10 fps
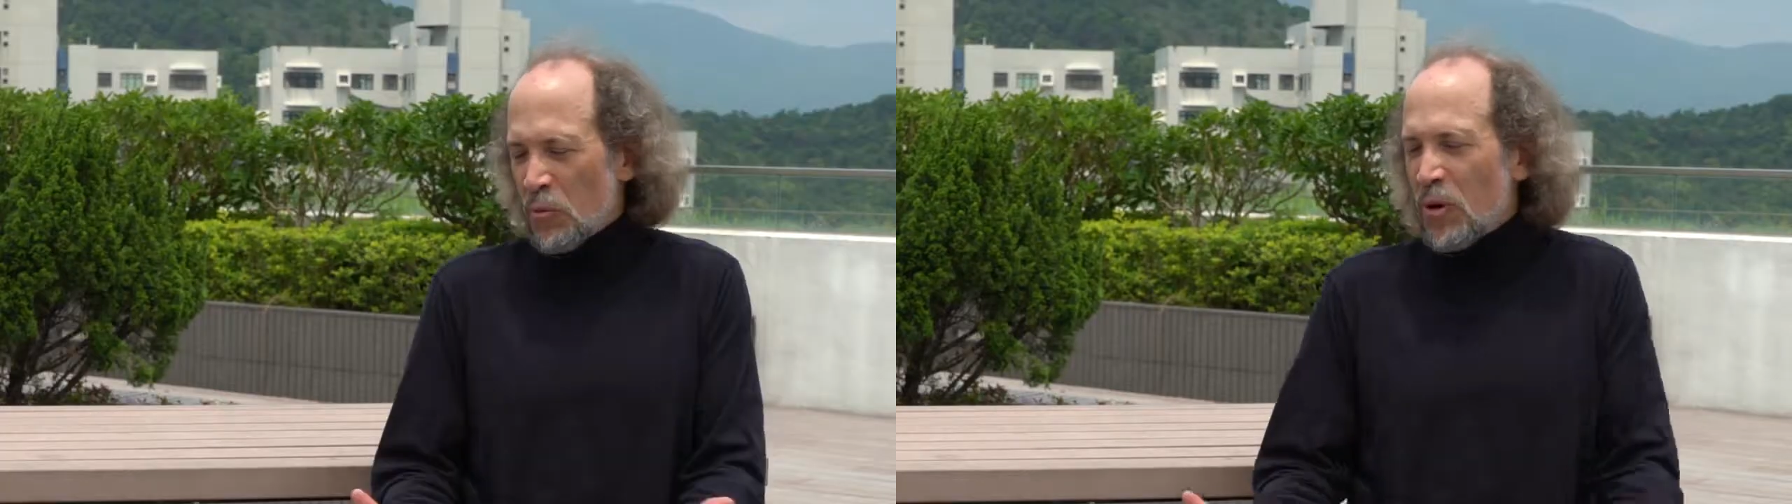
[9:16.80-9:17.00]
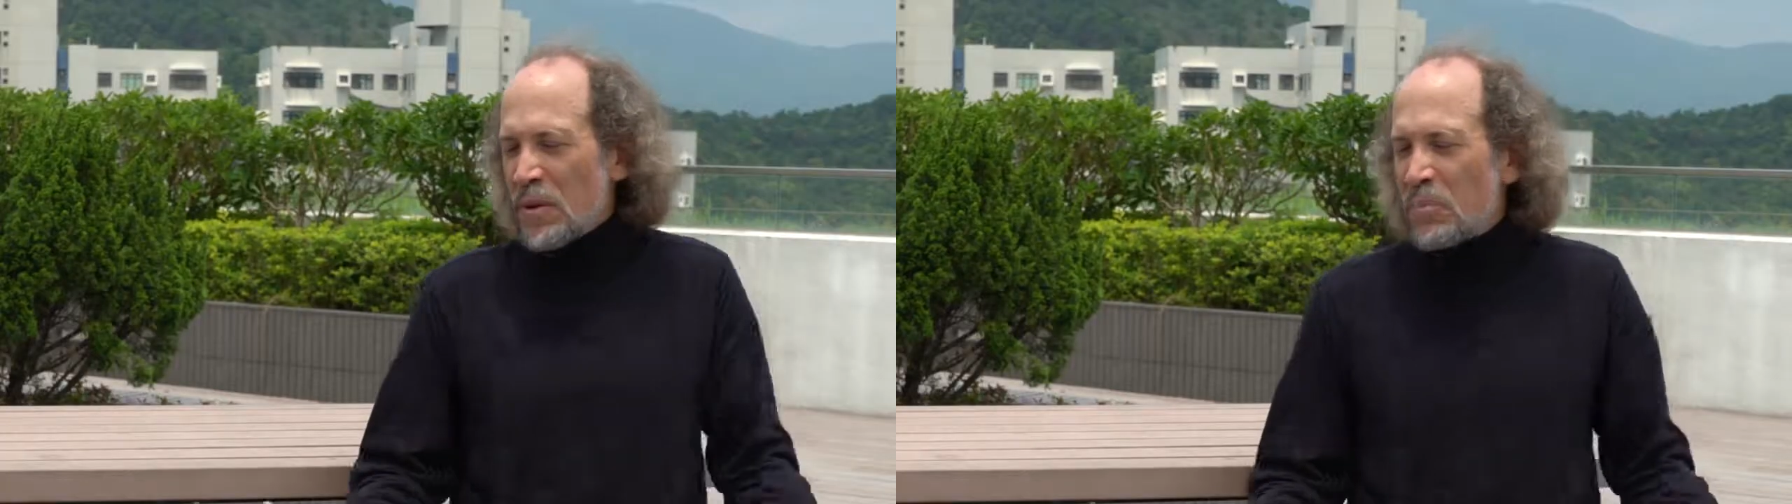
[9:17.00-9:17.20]

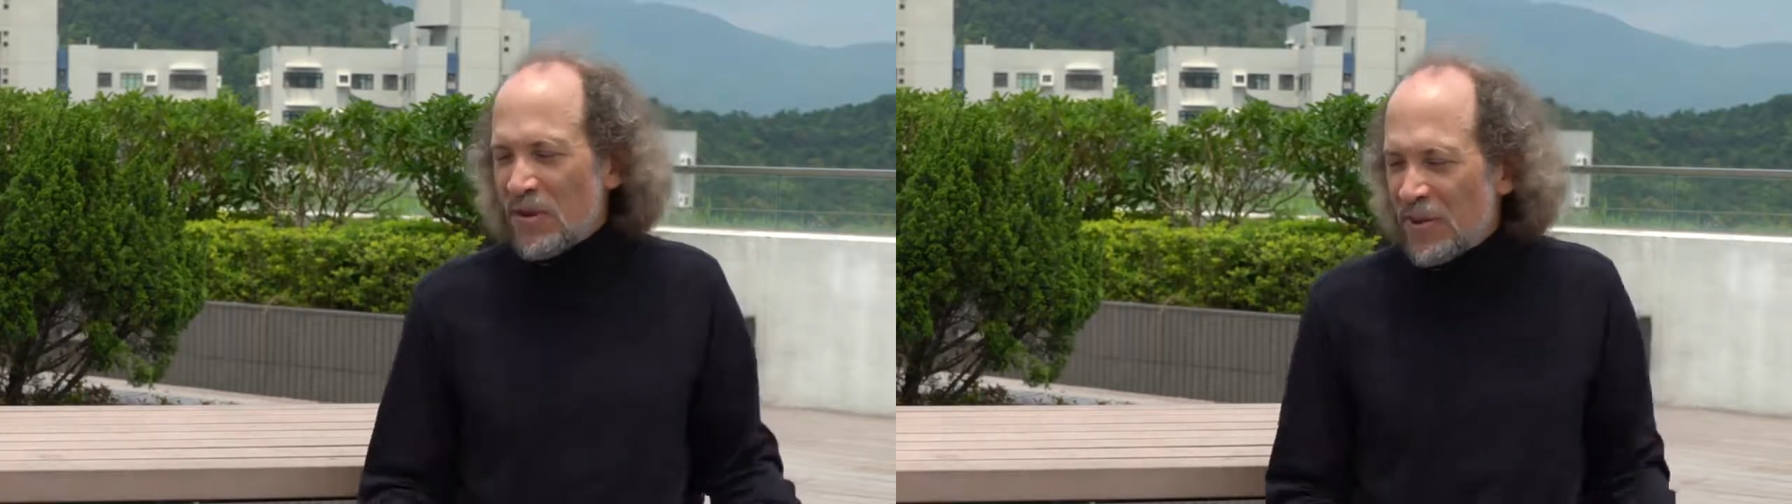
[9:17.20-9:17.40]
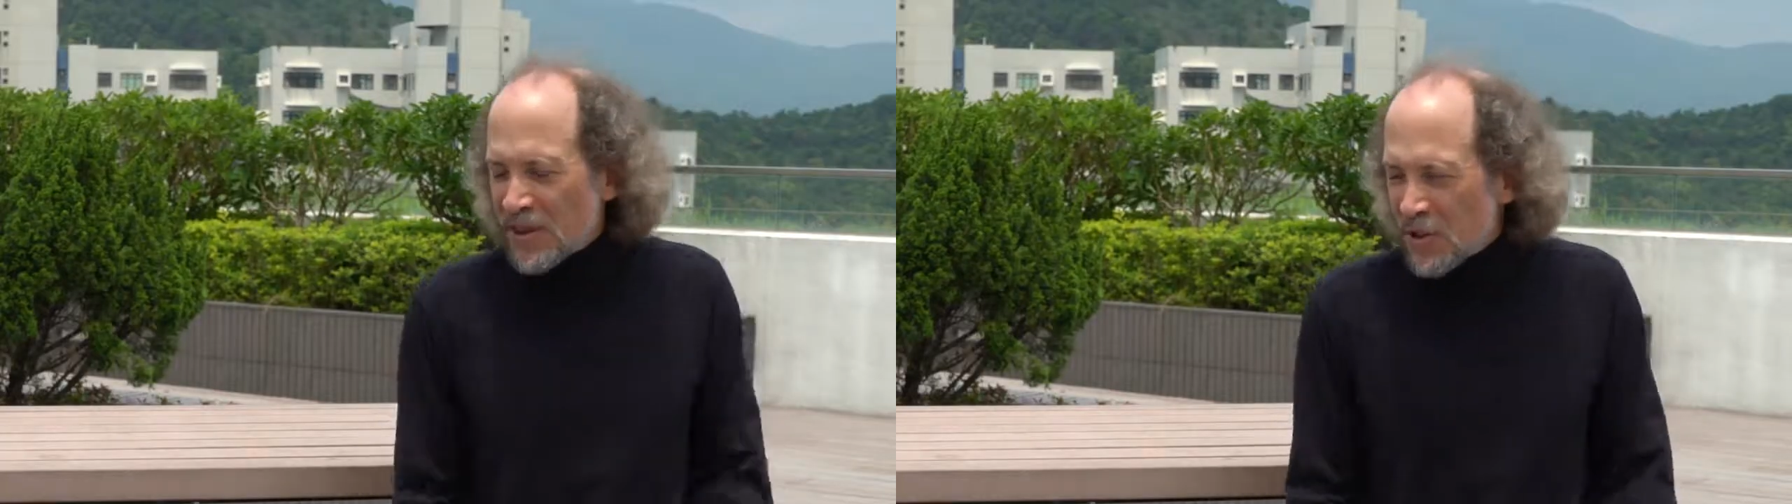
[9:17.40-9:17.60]
won't be
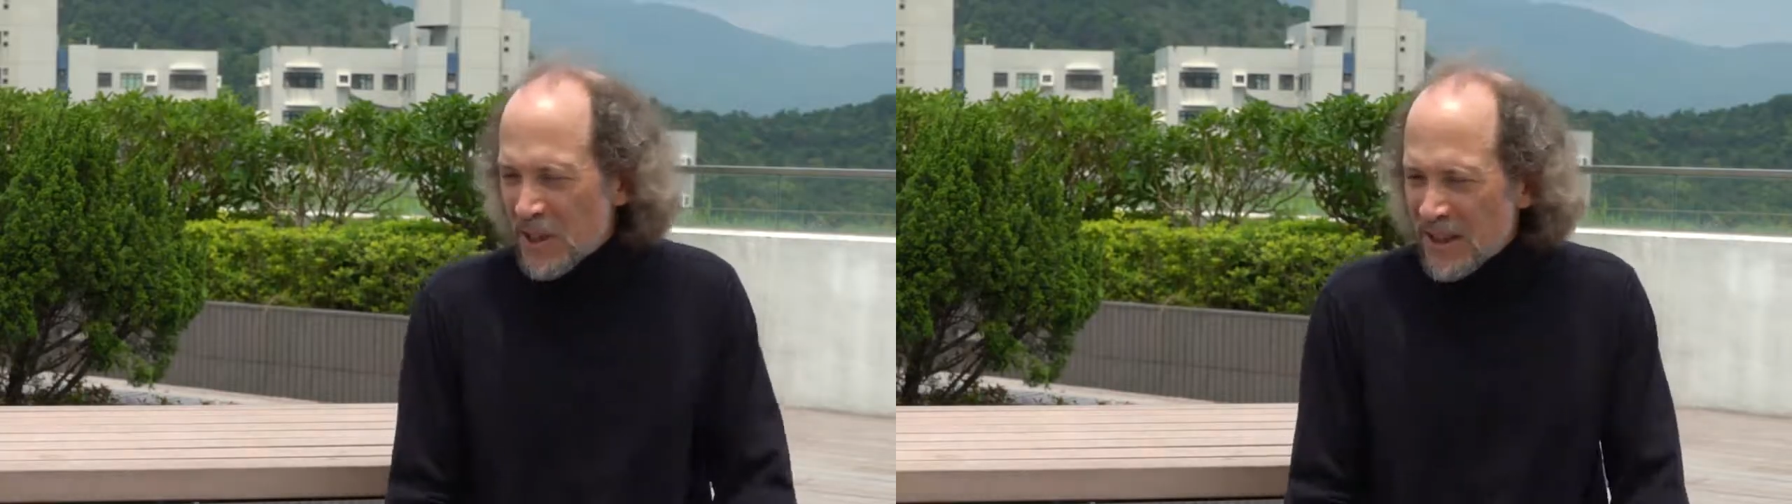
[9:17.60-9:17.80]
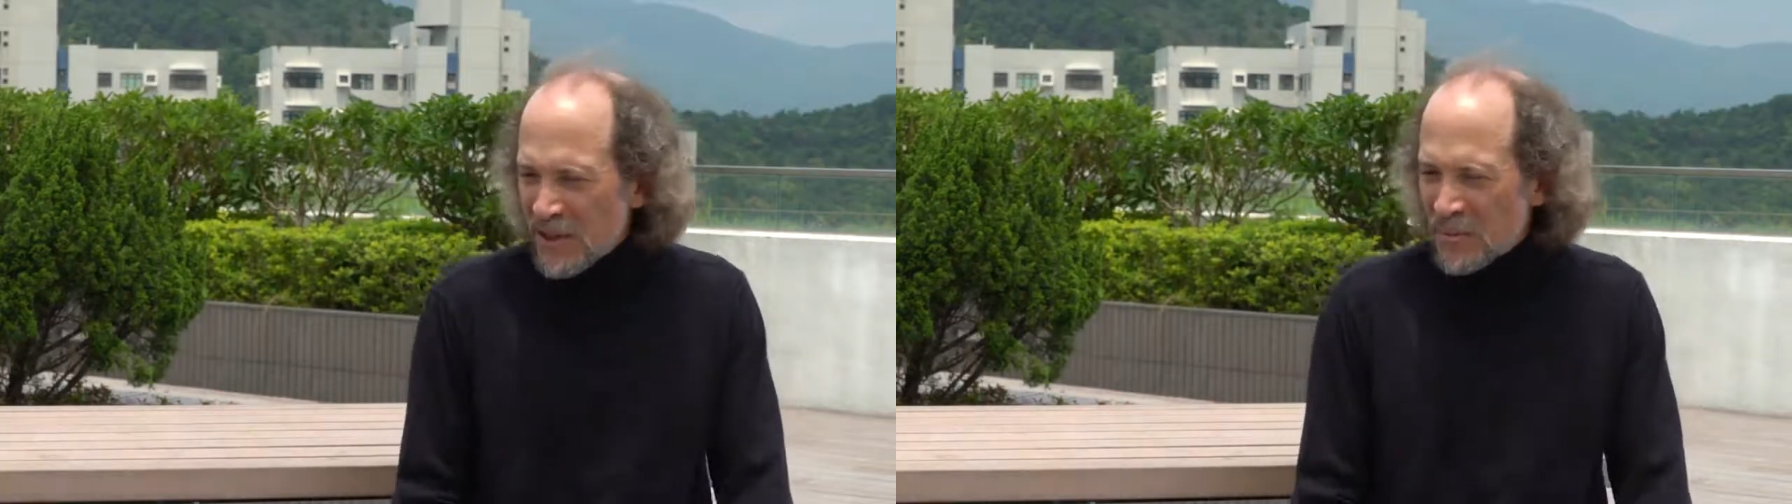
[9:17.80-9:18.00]
perfect or
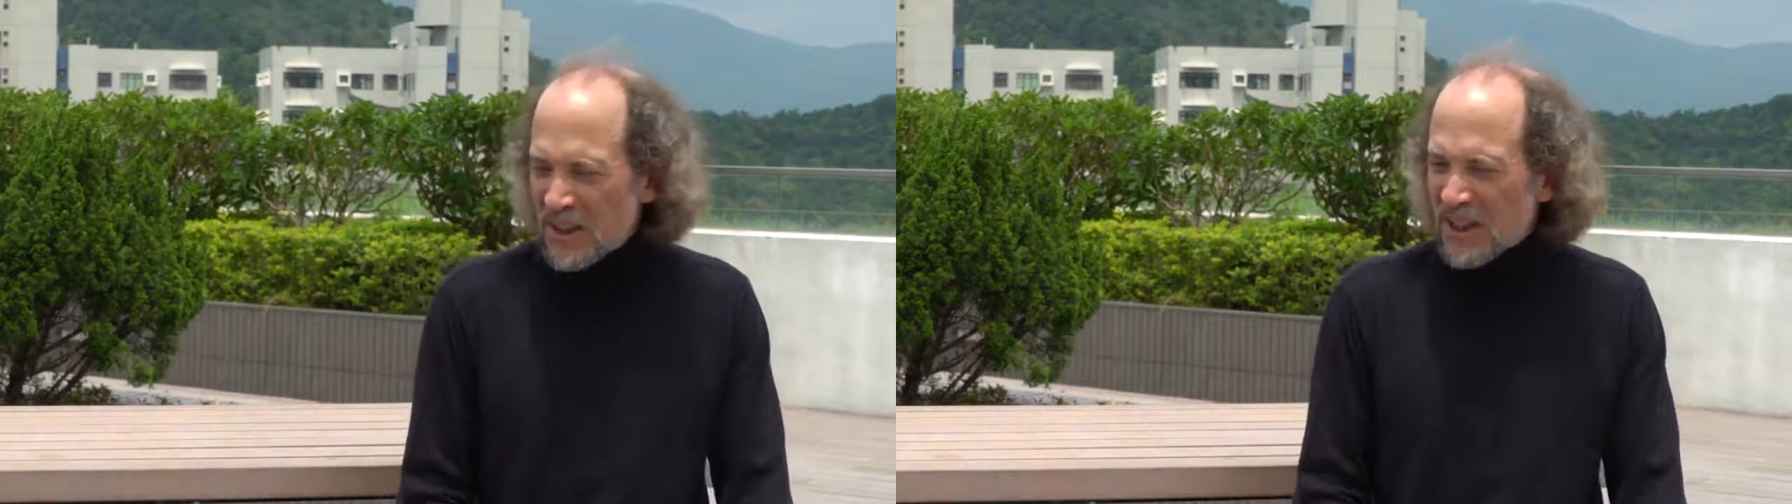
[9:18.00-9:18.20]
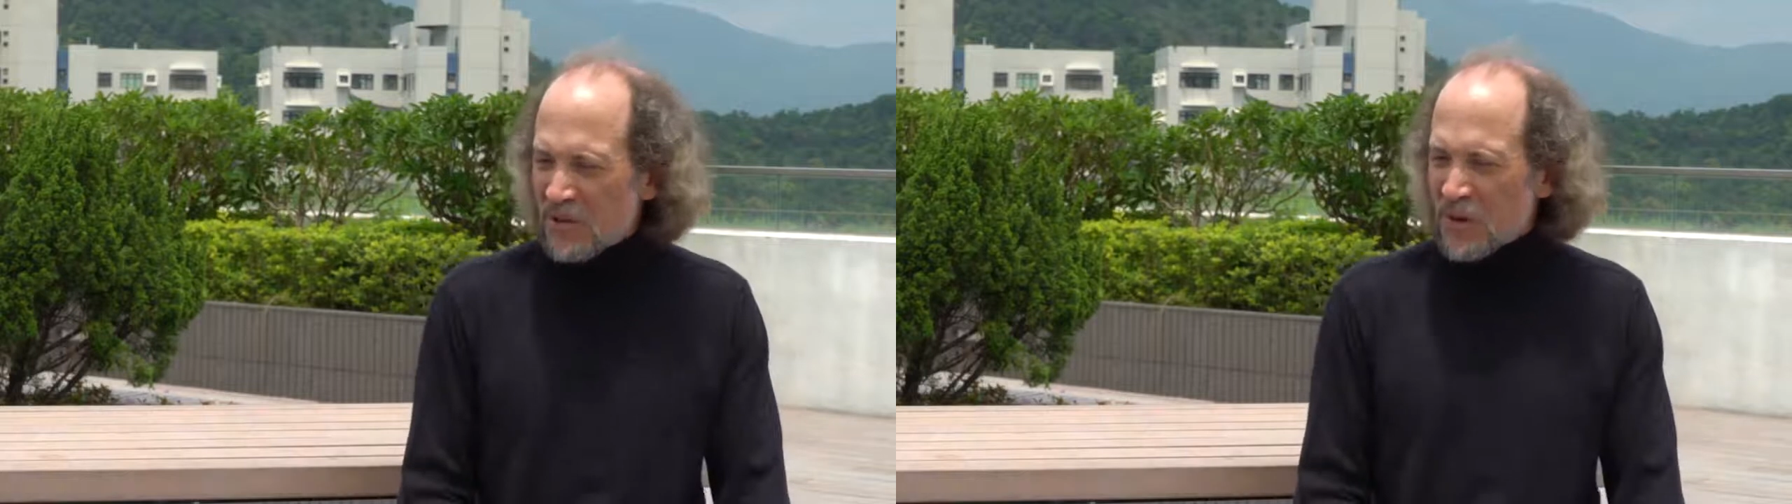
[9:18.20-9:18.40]
whatever,
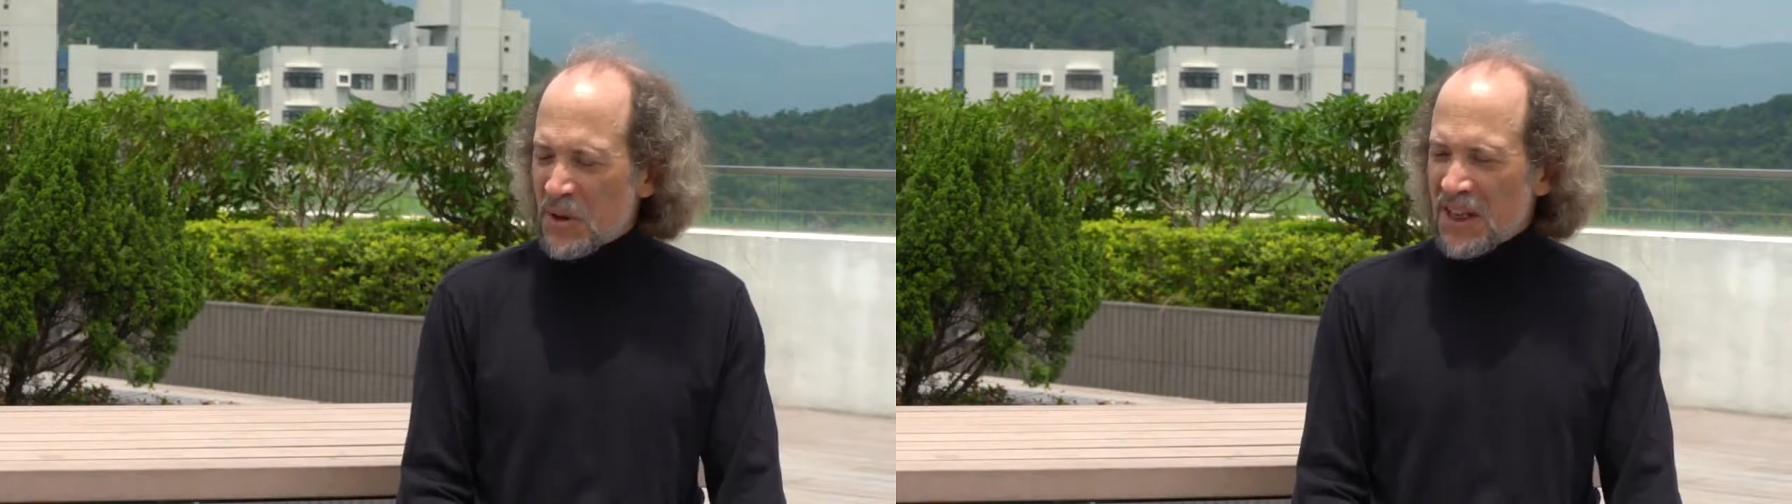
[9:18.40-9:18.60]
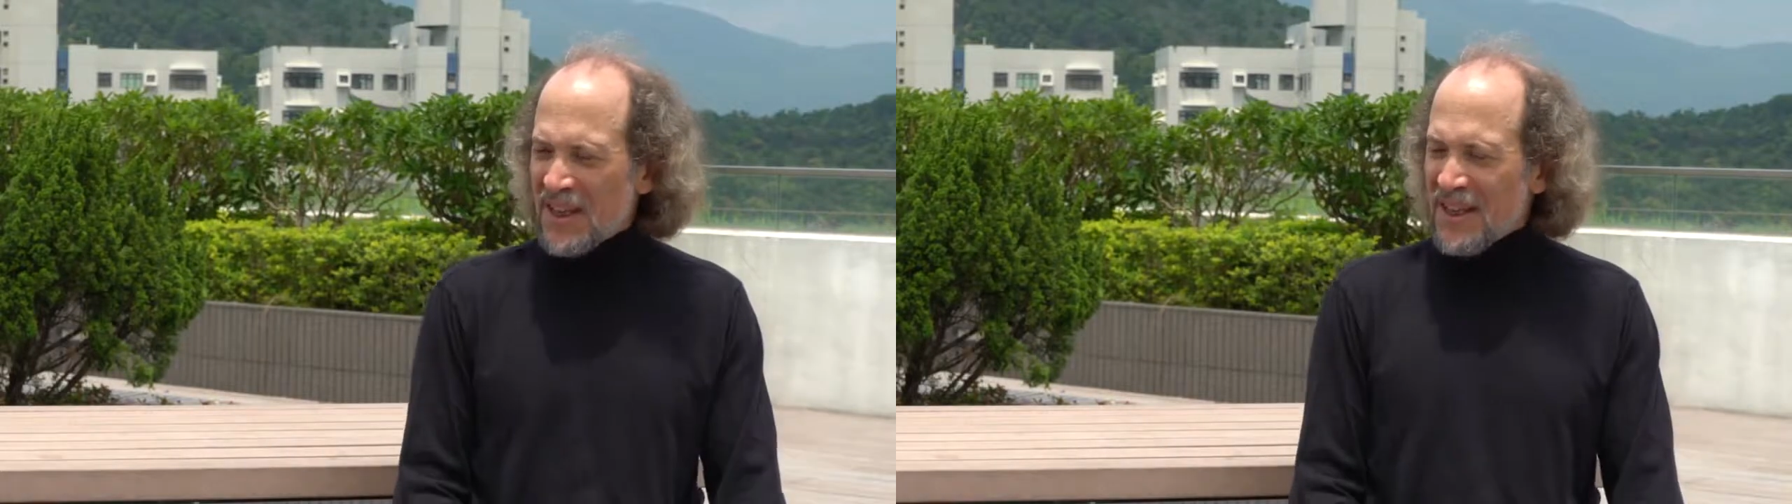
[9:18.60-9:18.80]
but how could
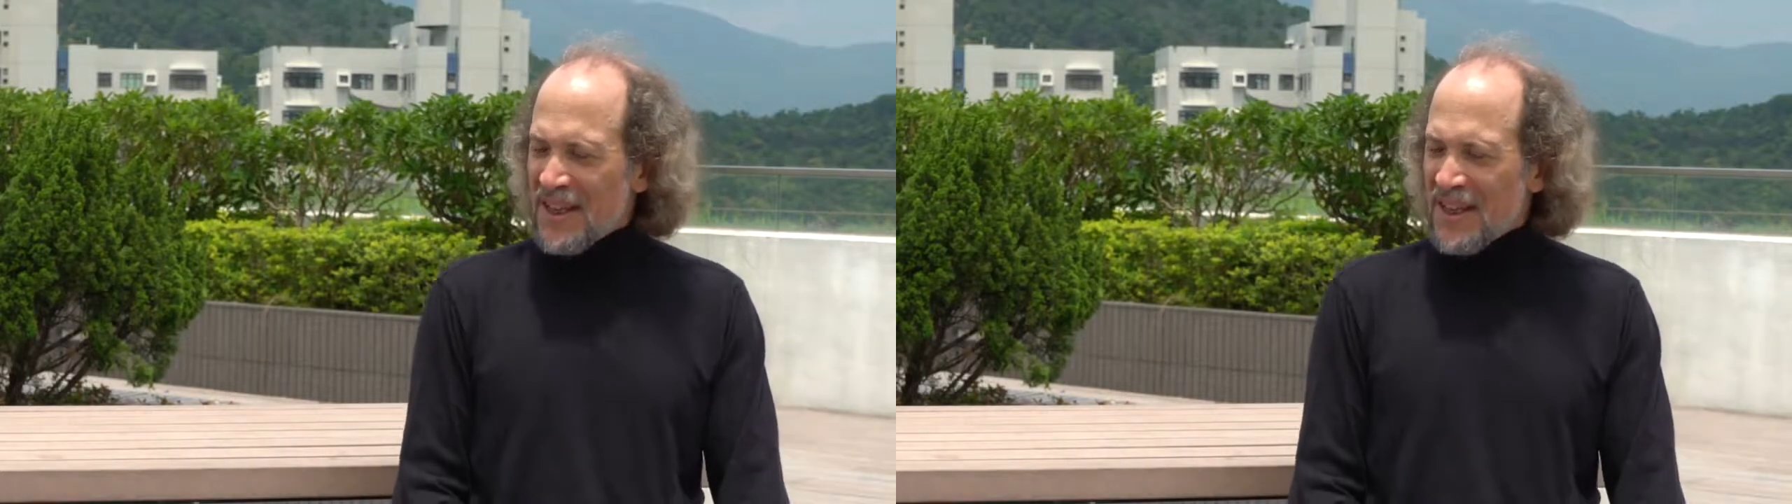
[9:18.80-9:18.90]
we